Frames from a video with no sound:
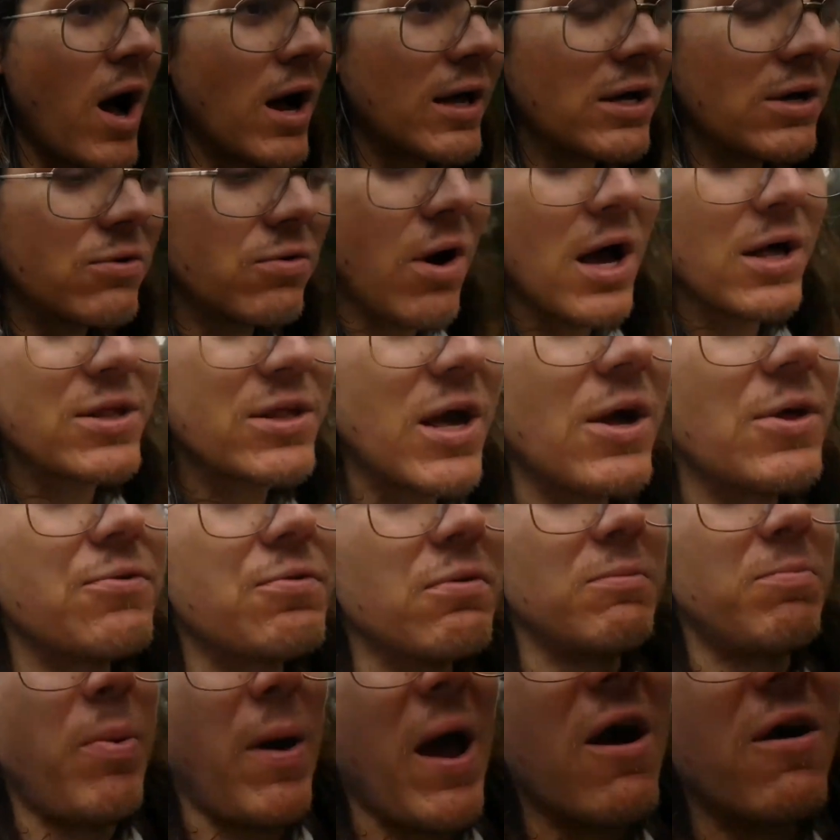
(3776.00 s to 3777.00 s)
walking cross
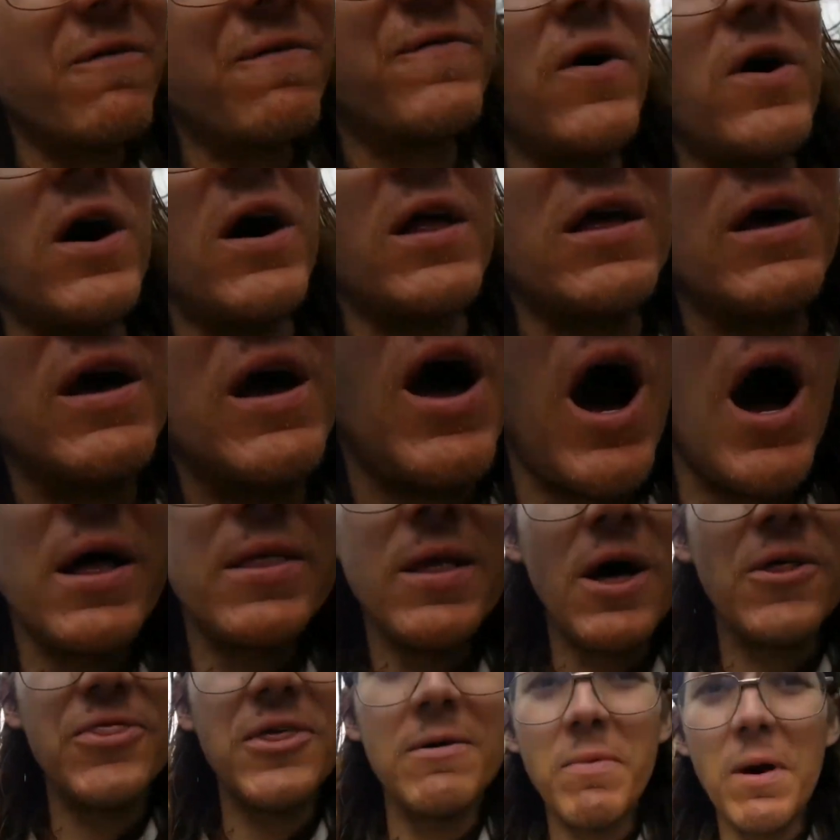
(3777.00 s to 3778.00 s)
country barefoot
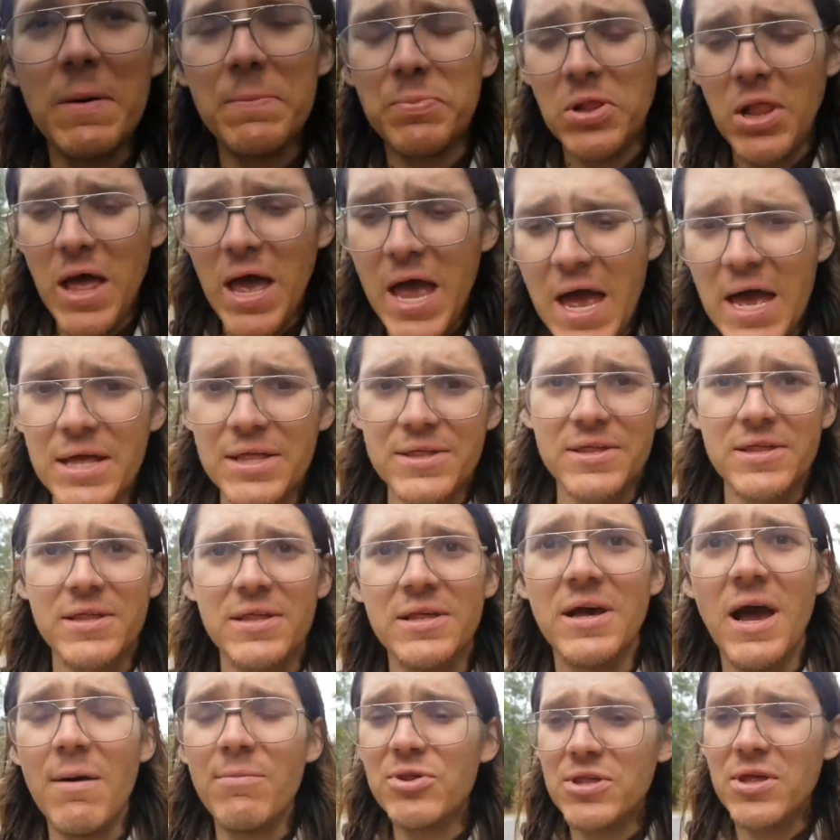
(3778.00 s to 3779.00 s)
on nothing but plants.
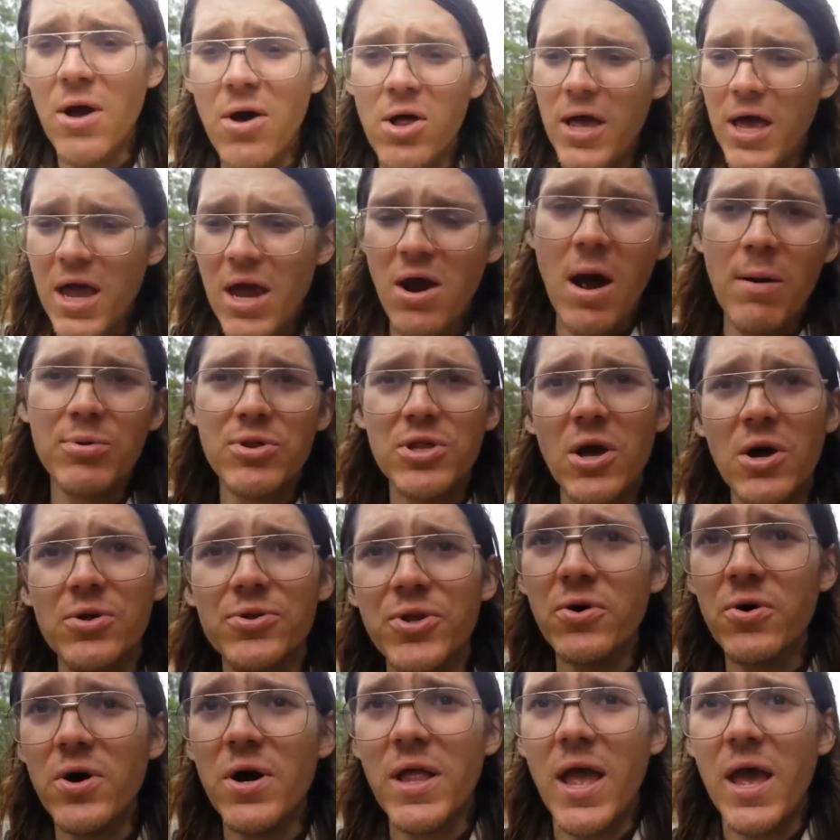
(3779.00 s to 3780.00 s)
I'm still here, I'm still
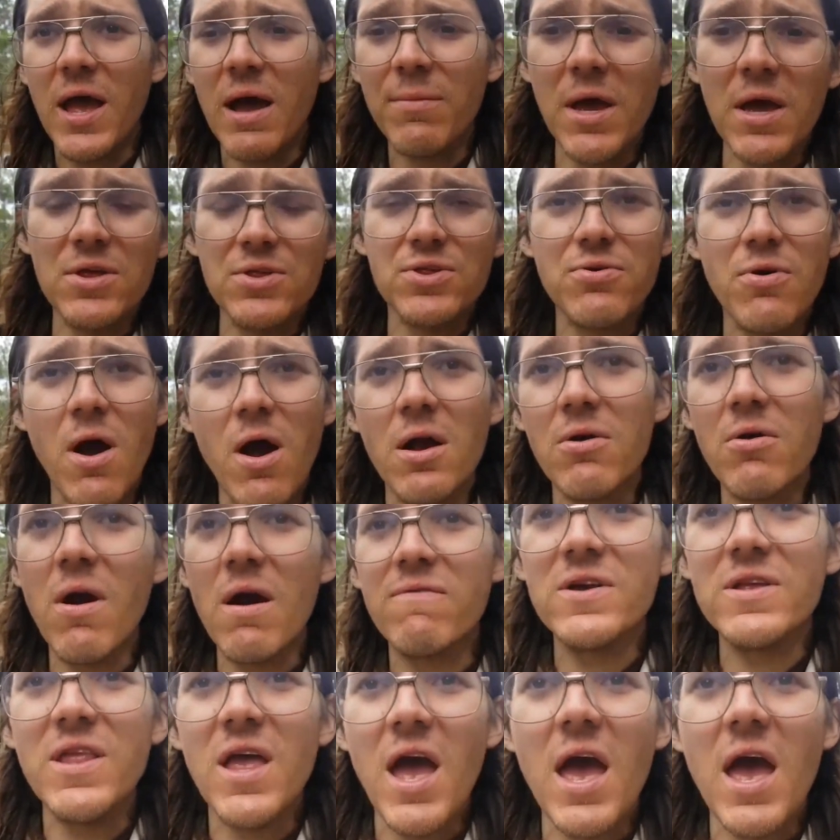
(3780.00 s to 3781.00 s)
doing it. I'm getting stronger every